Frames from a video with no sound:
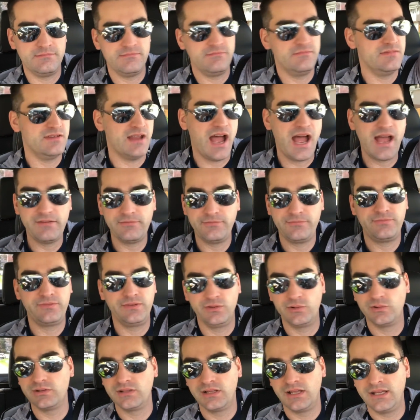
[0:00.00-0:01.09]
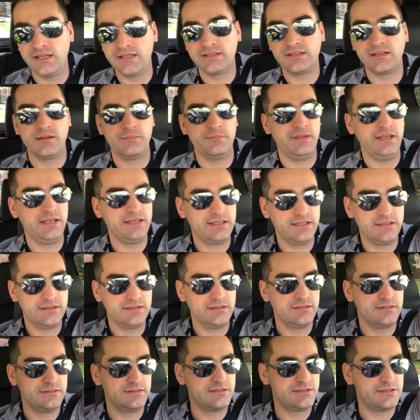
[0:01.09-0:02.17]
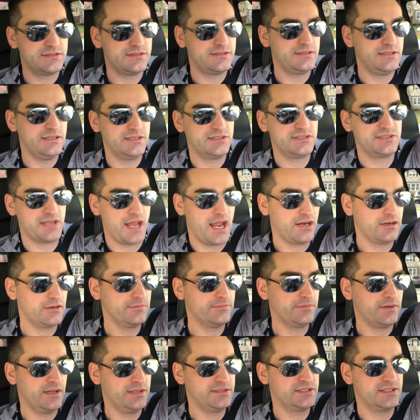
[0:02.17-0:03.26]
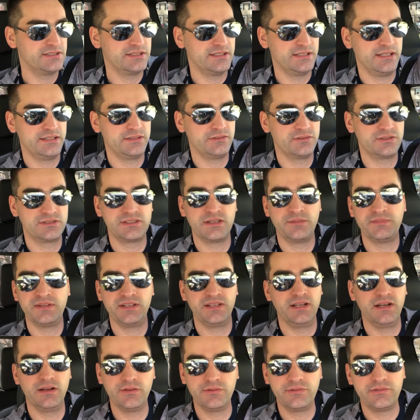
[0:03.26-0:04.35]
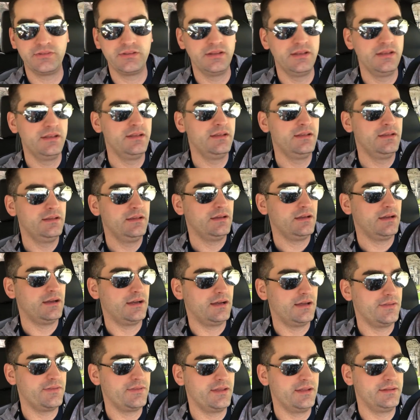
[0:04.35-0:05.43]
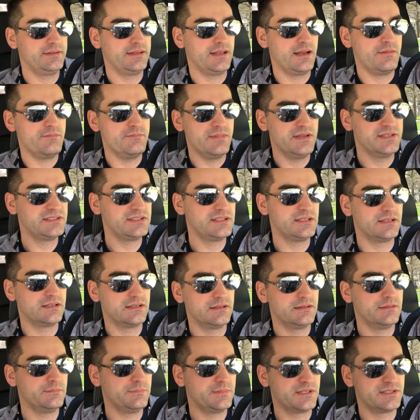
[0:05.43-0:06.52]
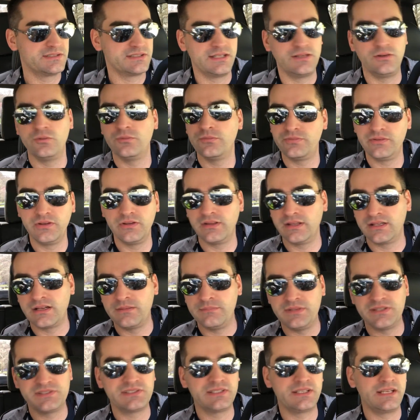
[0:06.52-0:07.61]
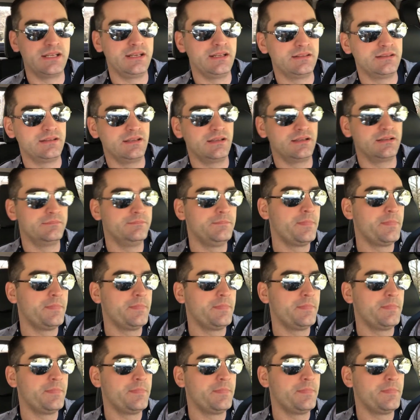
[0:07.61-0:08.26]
not feel like I'm making these sacrifices and that there's something else uh, that, that I'm missing because I don't feel like I'm missing anything.